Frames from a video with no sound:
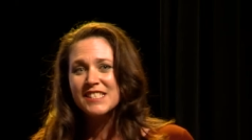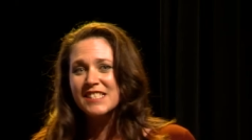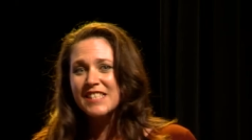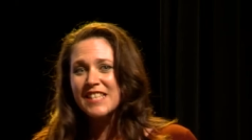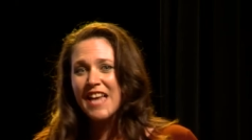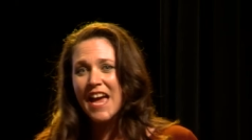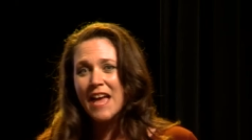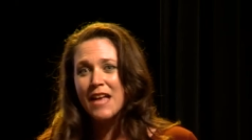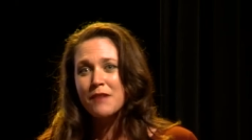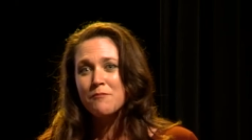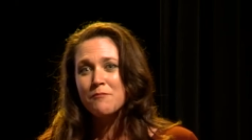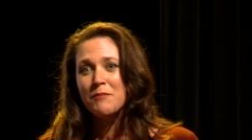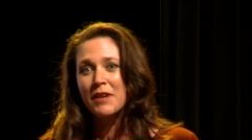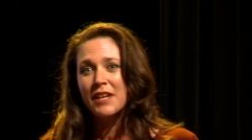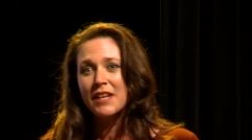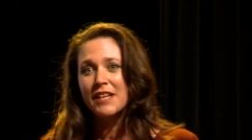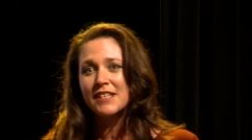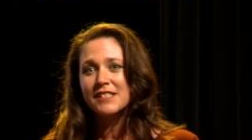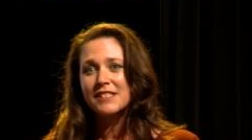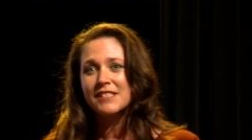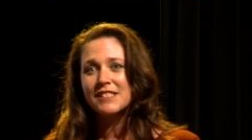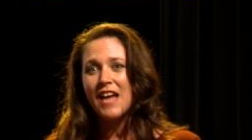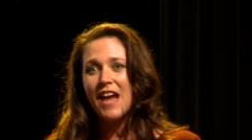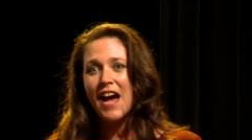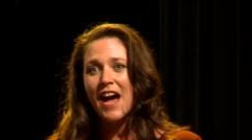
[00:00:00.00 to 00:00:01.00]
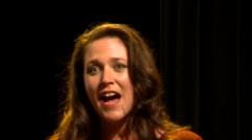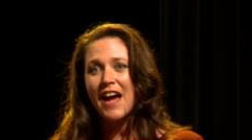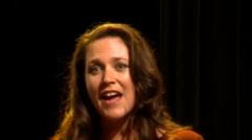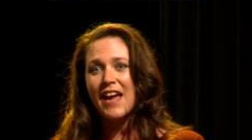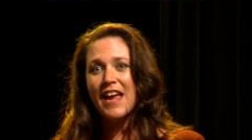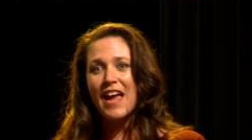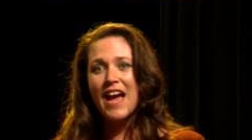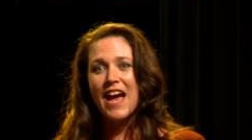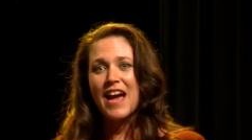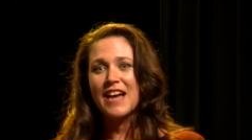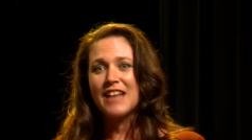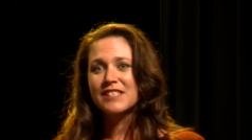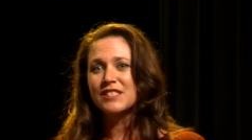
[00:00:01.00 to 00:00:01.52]
10 minutes, I
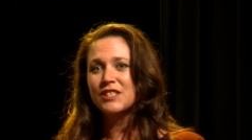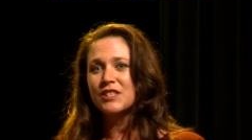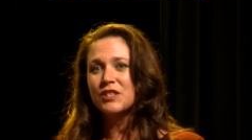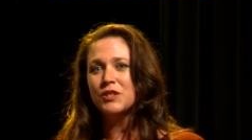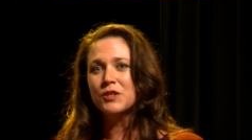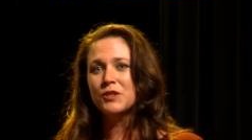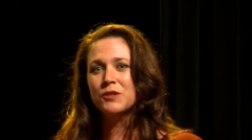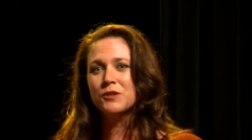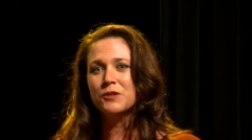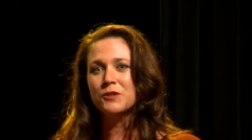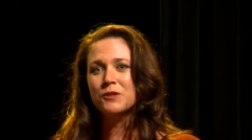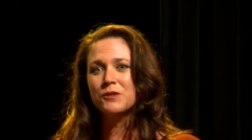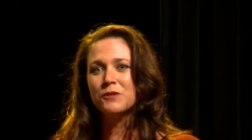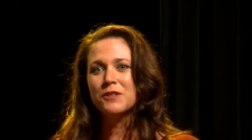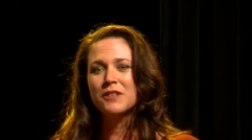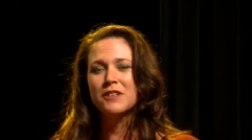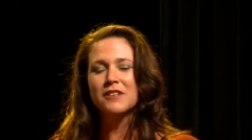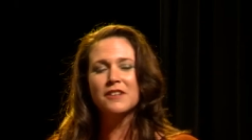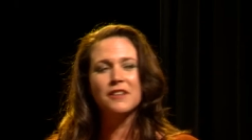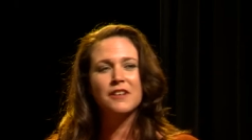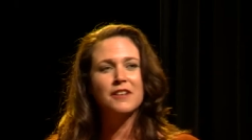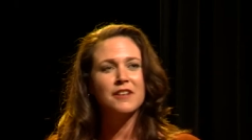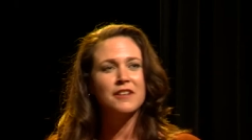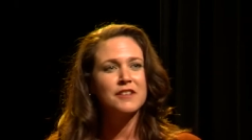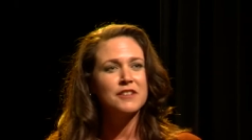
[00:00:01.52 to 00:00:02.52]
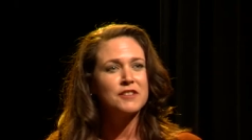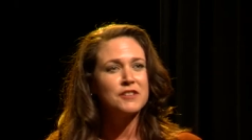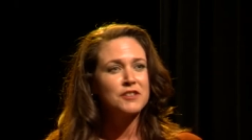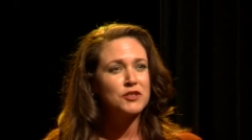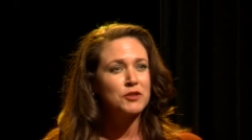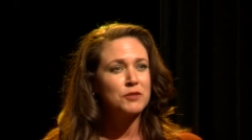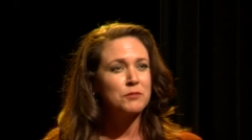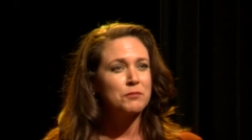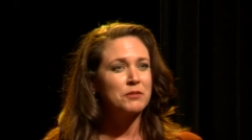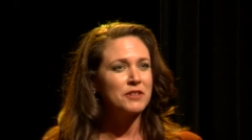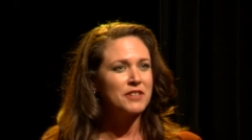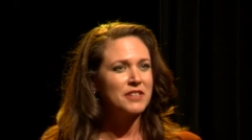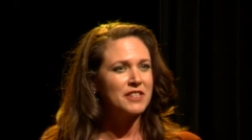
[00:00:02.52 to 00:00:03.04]
ask you to
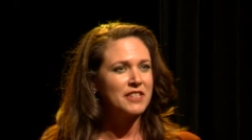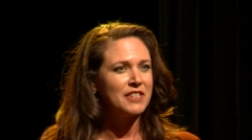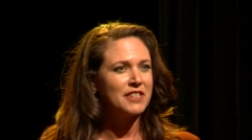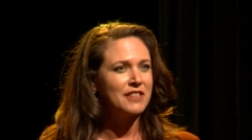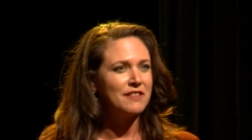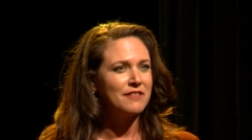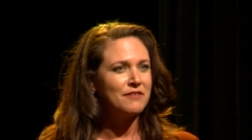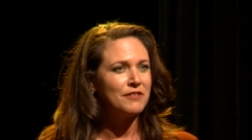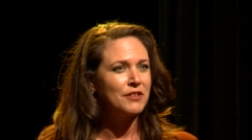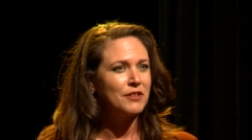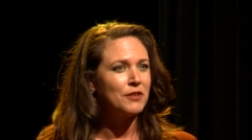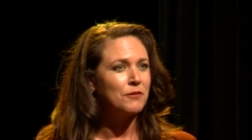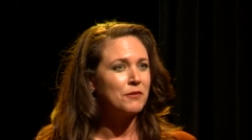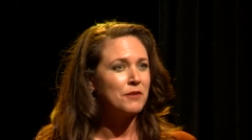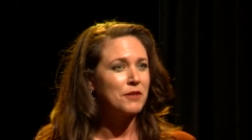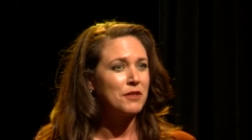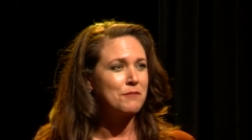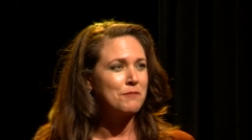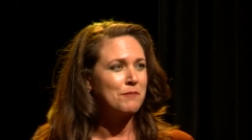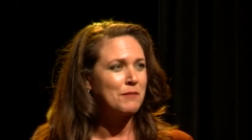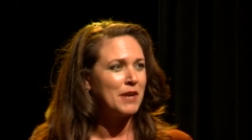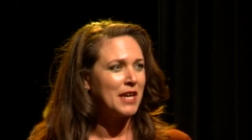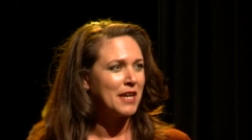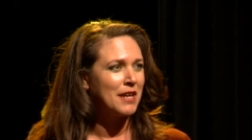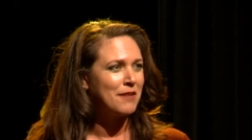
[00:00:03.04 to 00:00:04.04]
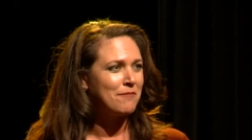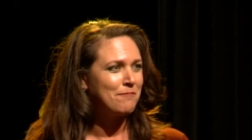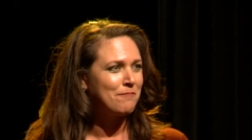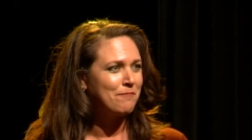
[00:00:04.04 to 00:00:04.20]
believe with me.